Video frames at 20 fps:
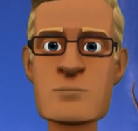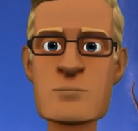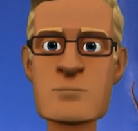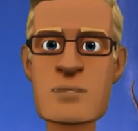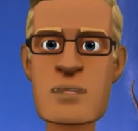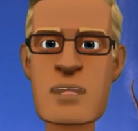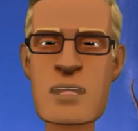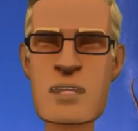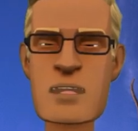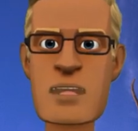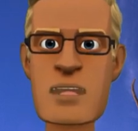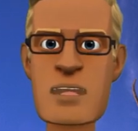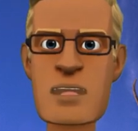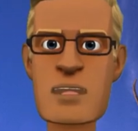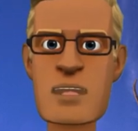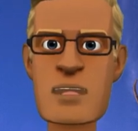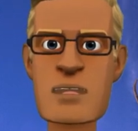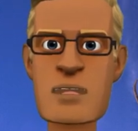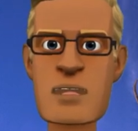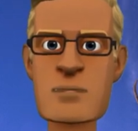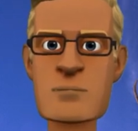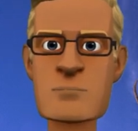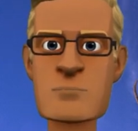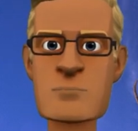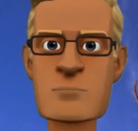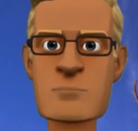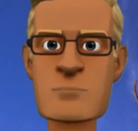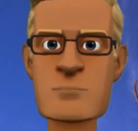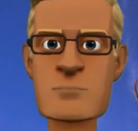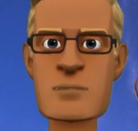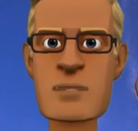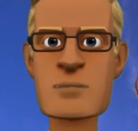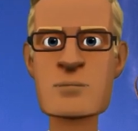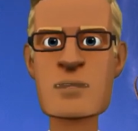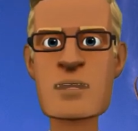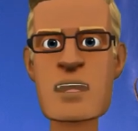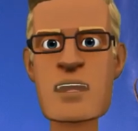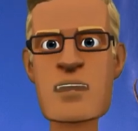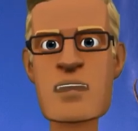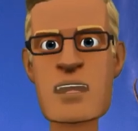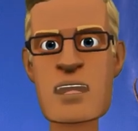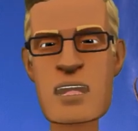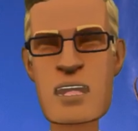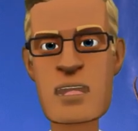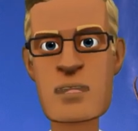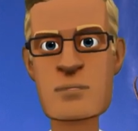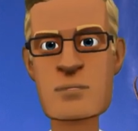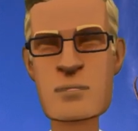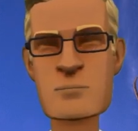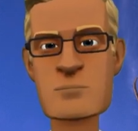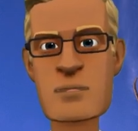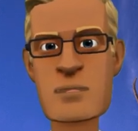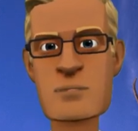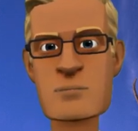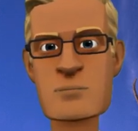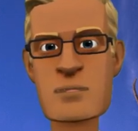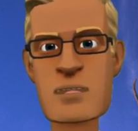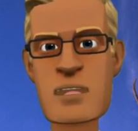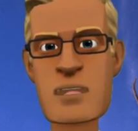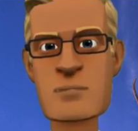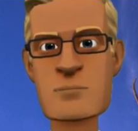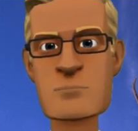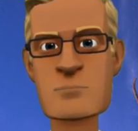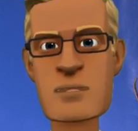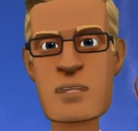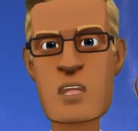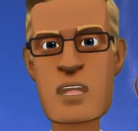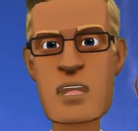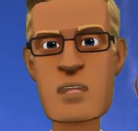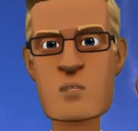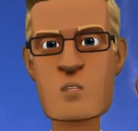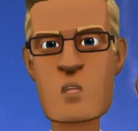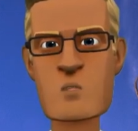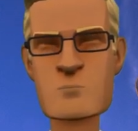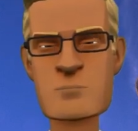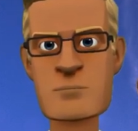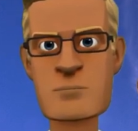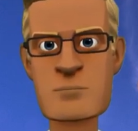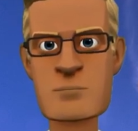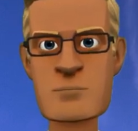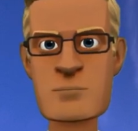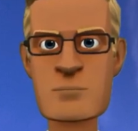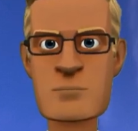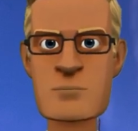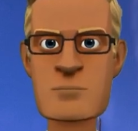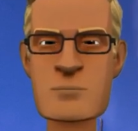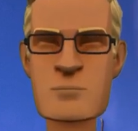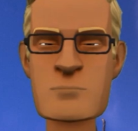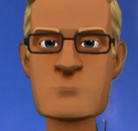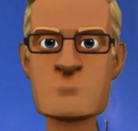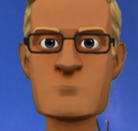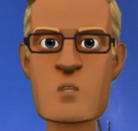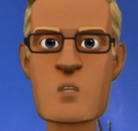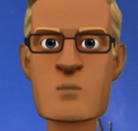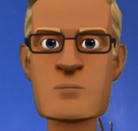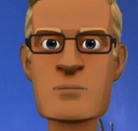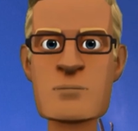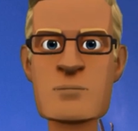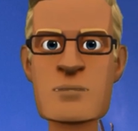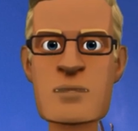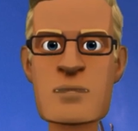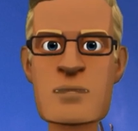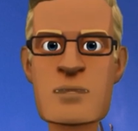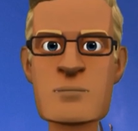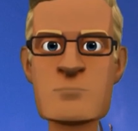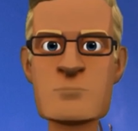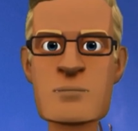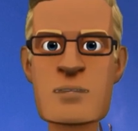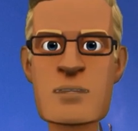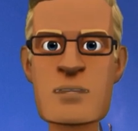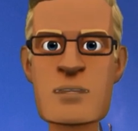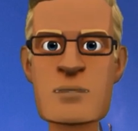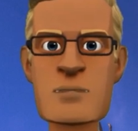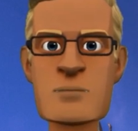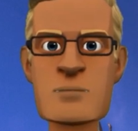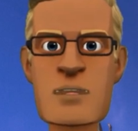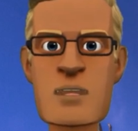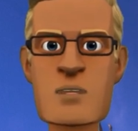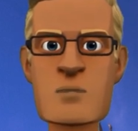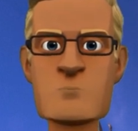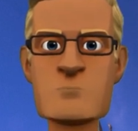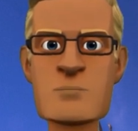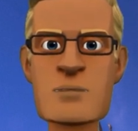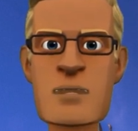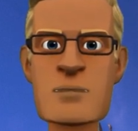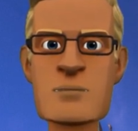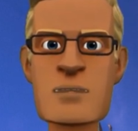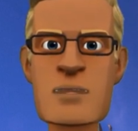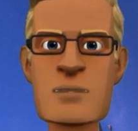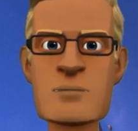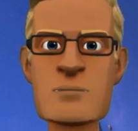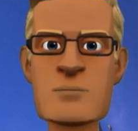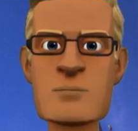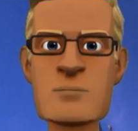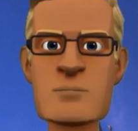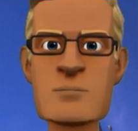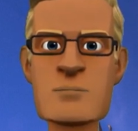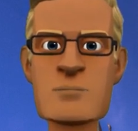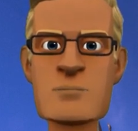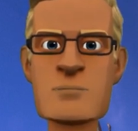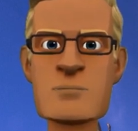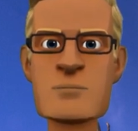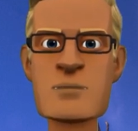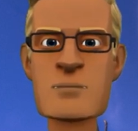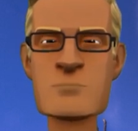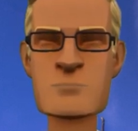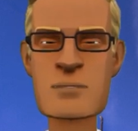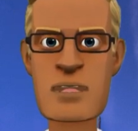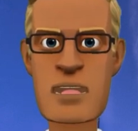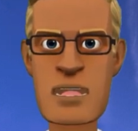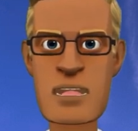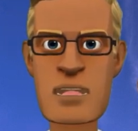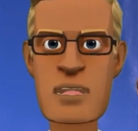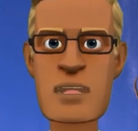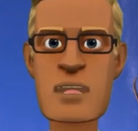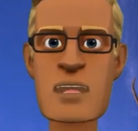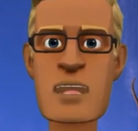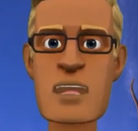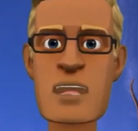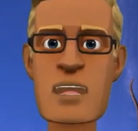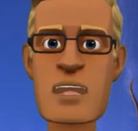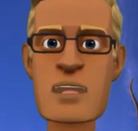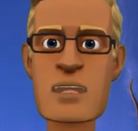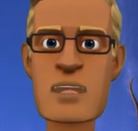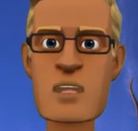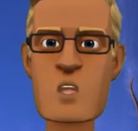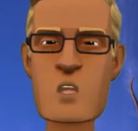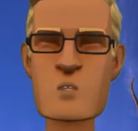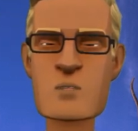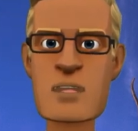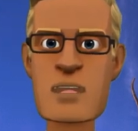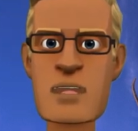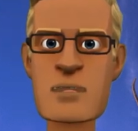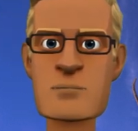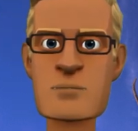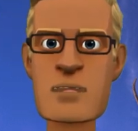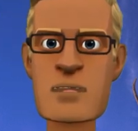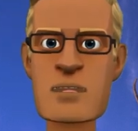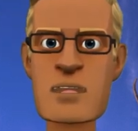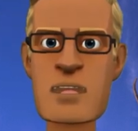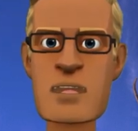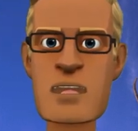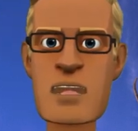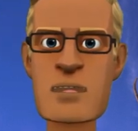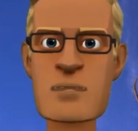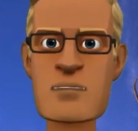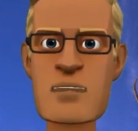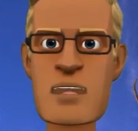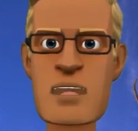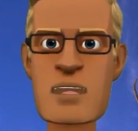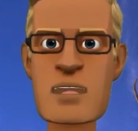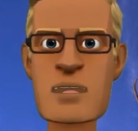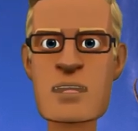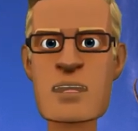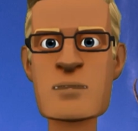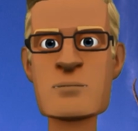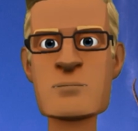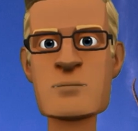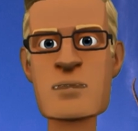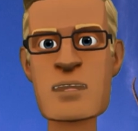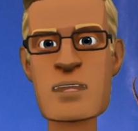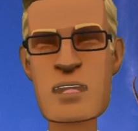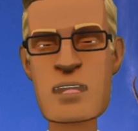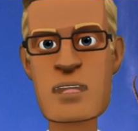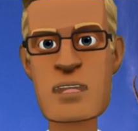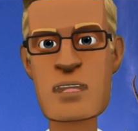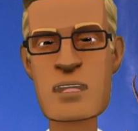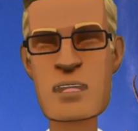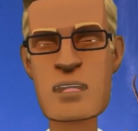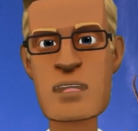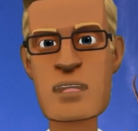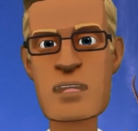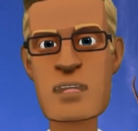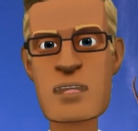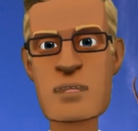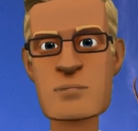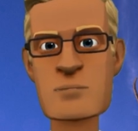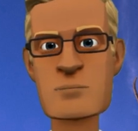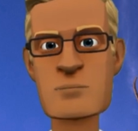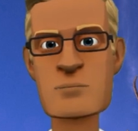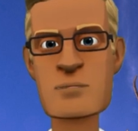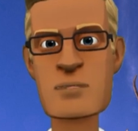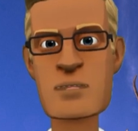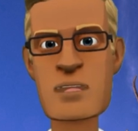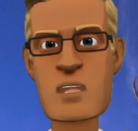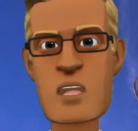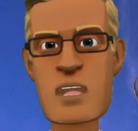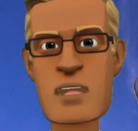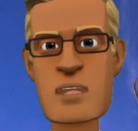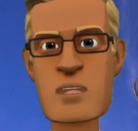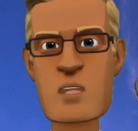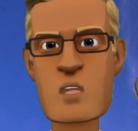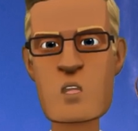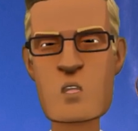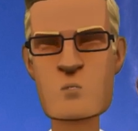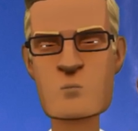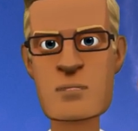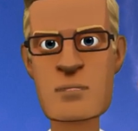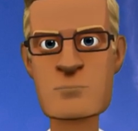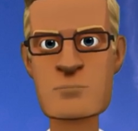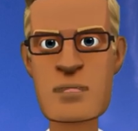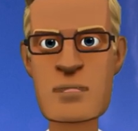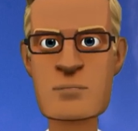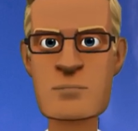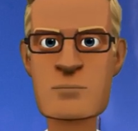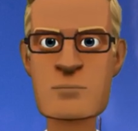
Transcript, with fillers: What is it that you personally cannot do? What comes to your mind? Maybe several things. In my case, I think of not being able to sing very well. Perhaps you can relate.